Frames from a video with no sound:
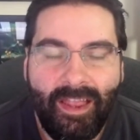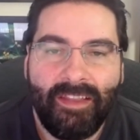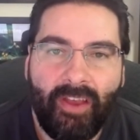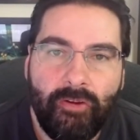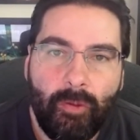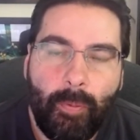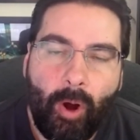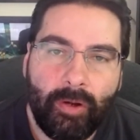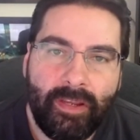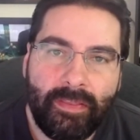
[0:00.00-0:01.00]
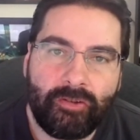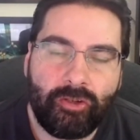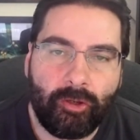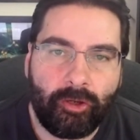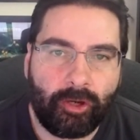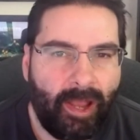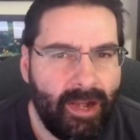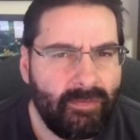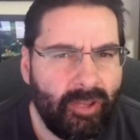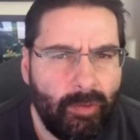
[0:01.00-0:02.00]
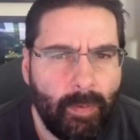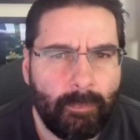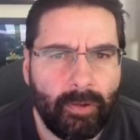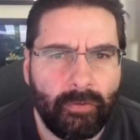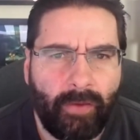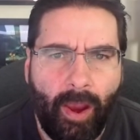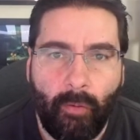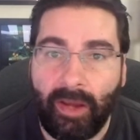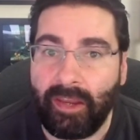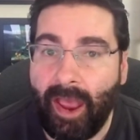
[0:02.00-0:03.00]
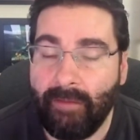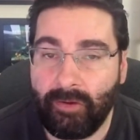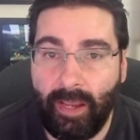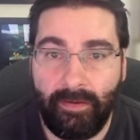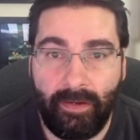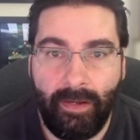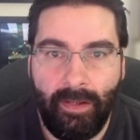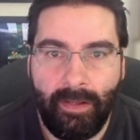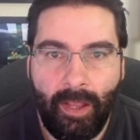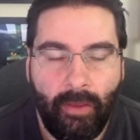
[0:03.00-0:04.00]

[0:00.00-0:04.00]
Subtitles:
tell your party that you're kind of a little bit burnt out and you have an idea.